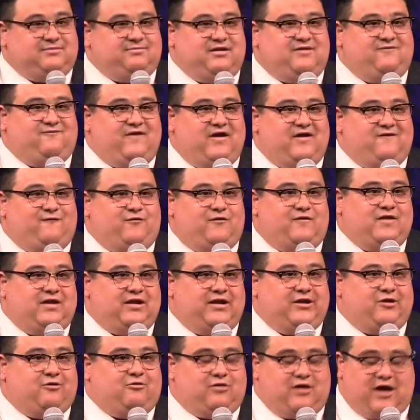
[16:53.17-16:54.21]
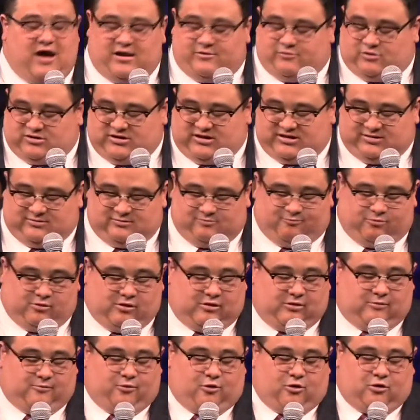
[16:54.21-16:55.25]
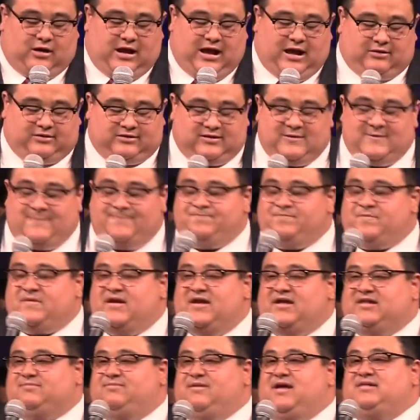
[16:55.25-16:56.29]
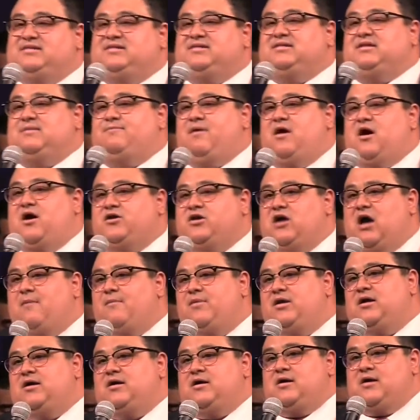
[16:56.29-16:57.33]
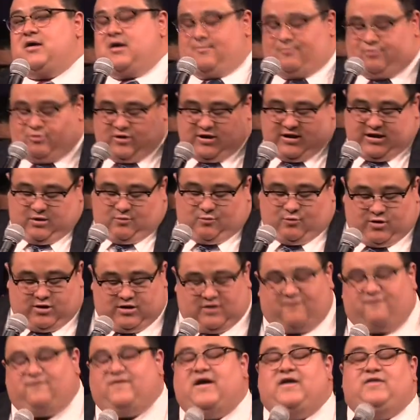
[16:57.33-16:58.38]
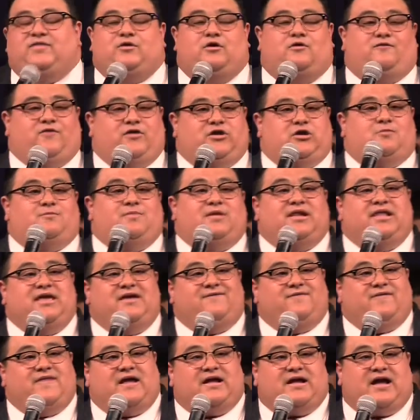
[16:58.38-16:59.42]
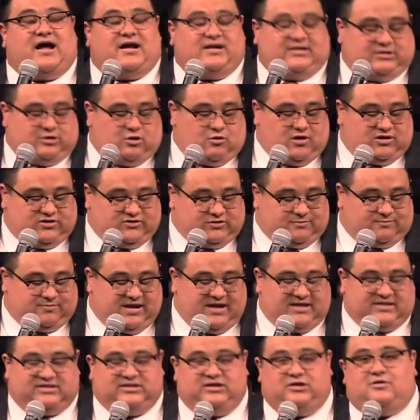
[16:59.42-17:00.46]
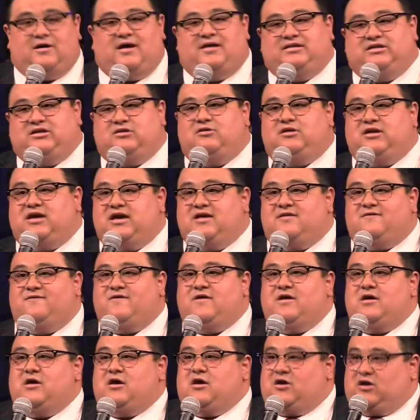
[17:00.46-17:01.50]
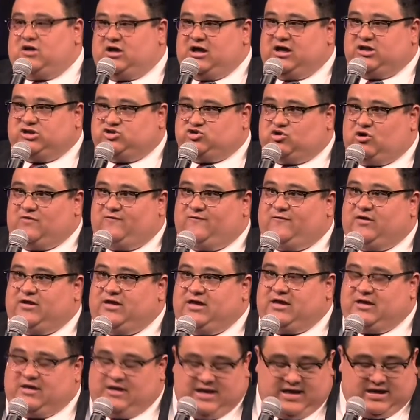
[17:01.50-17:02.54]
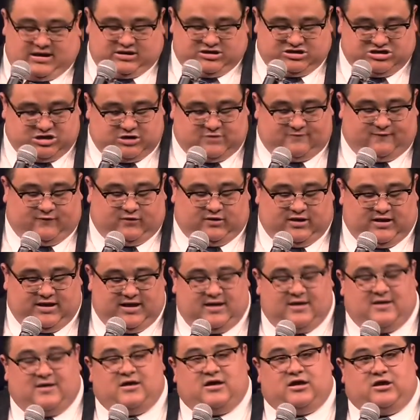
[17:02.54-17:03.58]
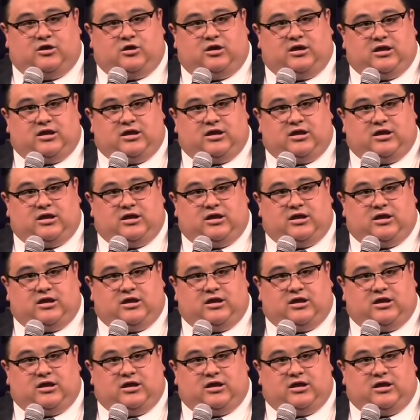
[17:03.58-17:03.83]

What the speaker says: and be faithful in the little, God will just pour out his blessings upon you. I'm going to pray a word of faith over you, believing that God is going to bless you as you give joyfully and cheerfully. You